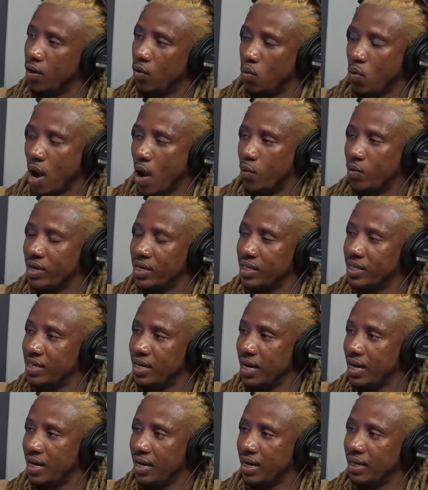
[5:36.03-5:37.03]
Why would his
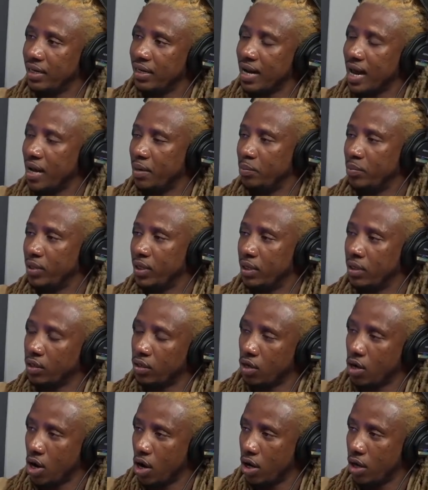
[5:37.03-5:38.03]
DNA not be in the
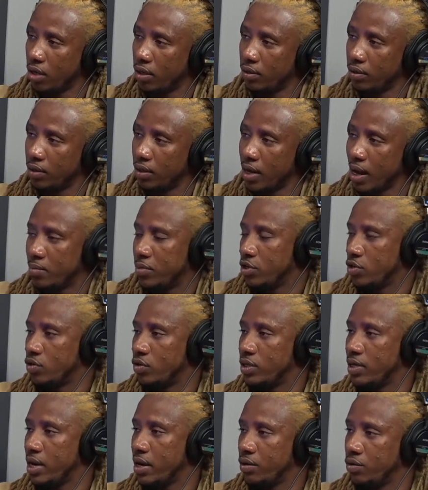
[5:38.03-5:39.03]
car? I'm just
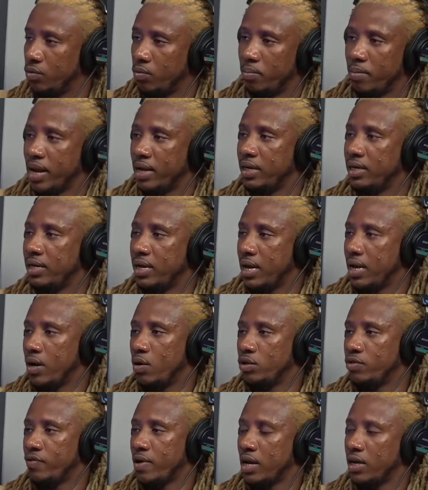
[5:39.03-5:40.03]
going to tell you Melly DNA
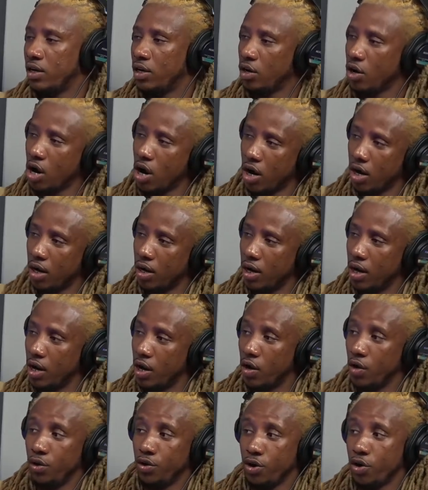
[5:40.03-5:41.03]
was found in the car.
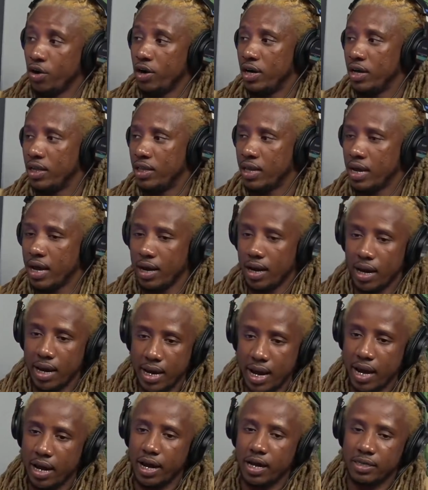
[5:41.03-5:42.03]
You're going to think,
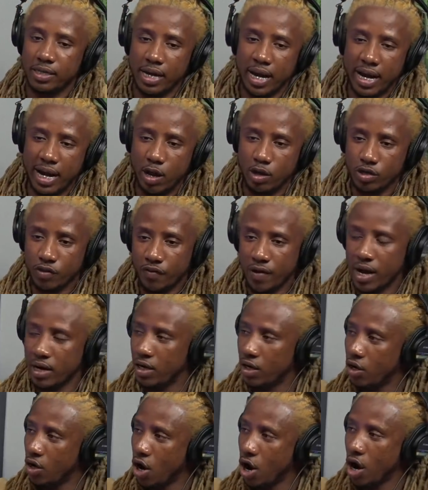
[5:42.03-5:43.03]
yeah, his DNA was found
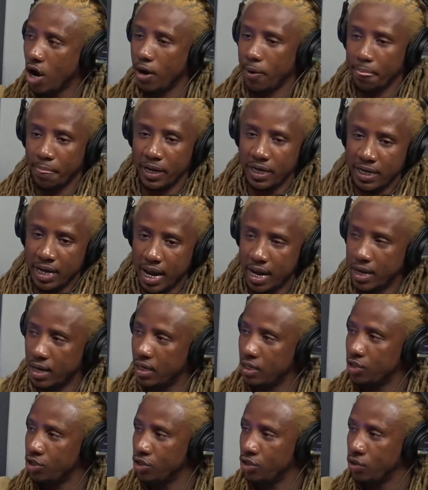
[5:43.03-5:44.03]
in the car the day of
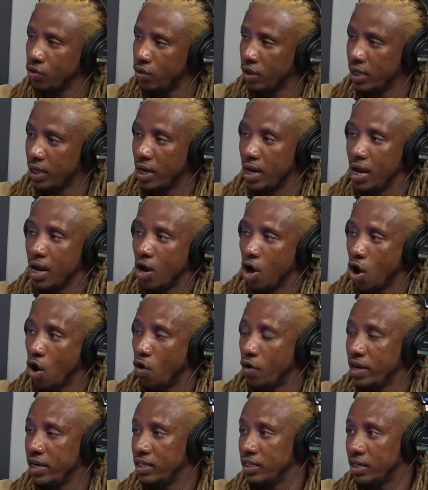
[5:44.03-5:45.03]
the shooting.
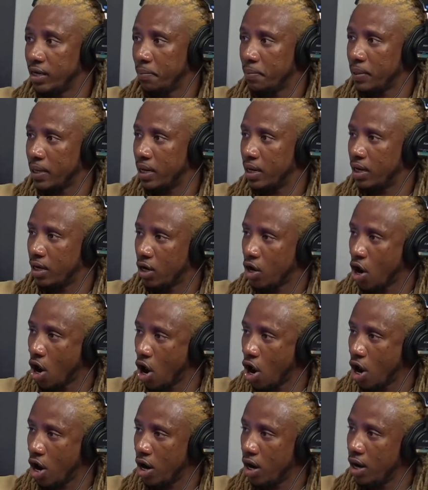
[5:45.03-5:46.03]
Oh, he jumped in a
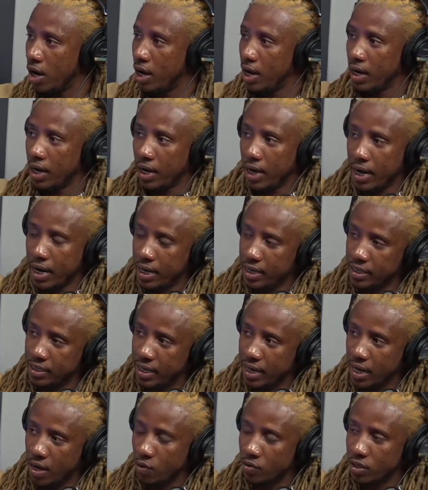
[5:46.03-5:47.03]
car and his
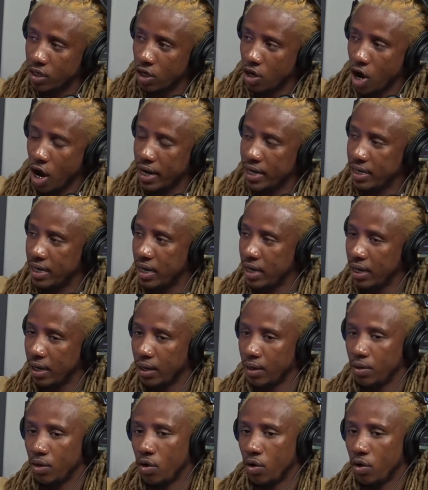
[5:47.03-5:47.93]
DNA was in the car. He did it.